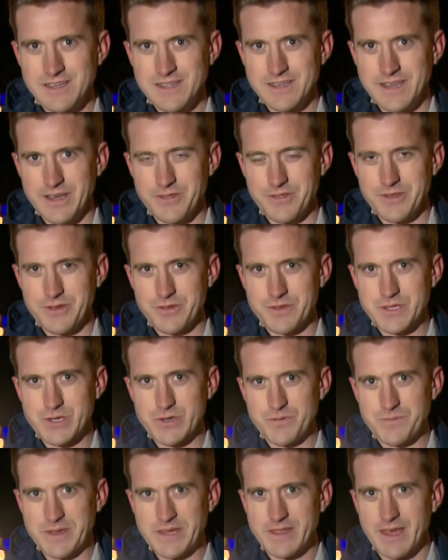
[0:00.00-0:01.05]
Now, Little
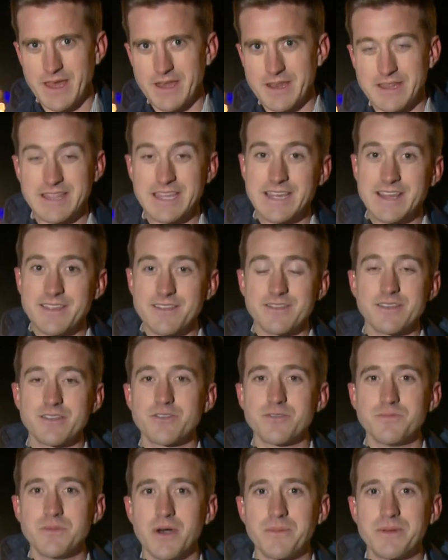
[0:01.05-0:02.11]
told me that these little
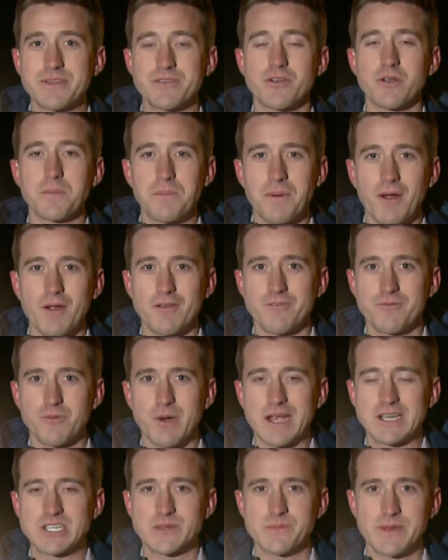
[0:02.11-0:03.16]
moments are part of why
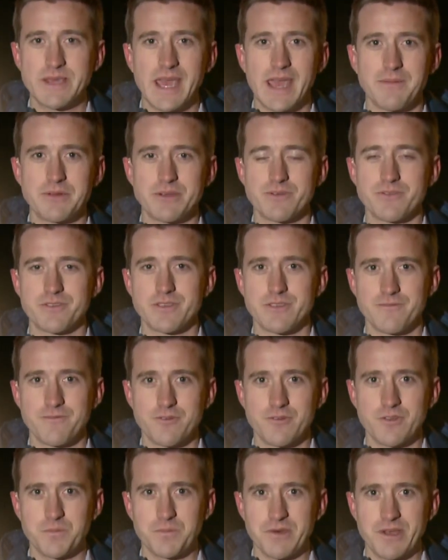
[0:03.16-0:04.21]
she became a nurse in the
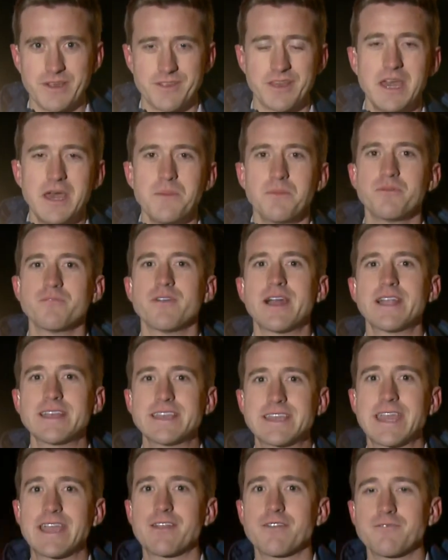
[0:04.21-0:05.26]
first place, providing
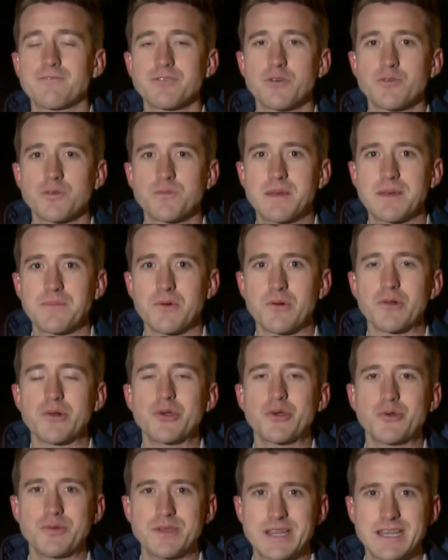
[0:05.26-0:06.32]
care for those people
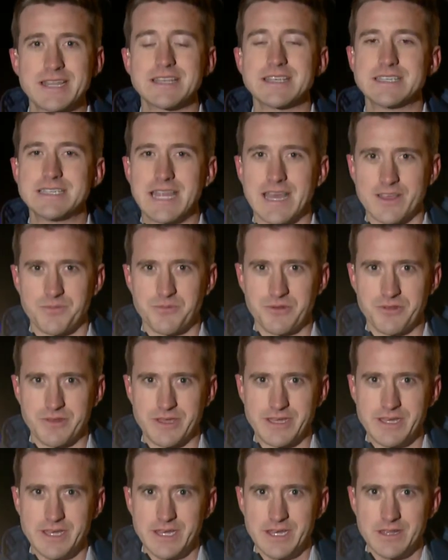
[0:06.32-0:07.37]
who need it desperately.
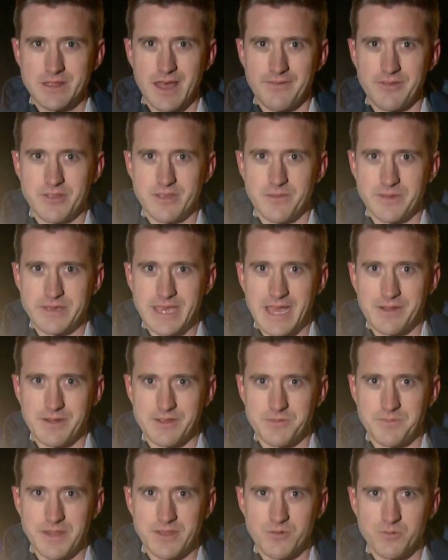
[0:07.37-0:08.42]
Live in Summit County,
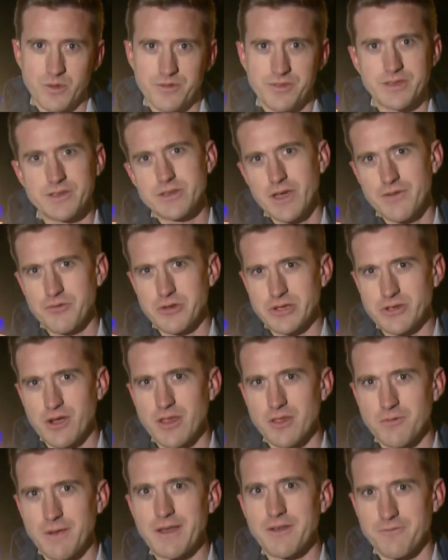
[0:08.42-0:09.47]
Spencer Wilson covering
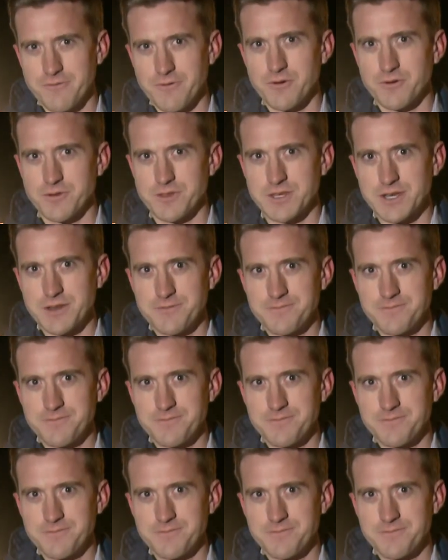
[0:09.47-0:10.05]
Colorado first.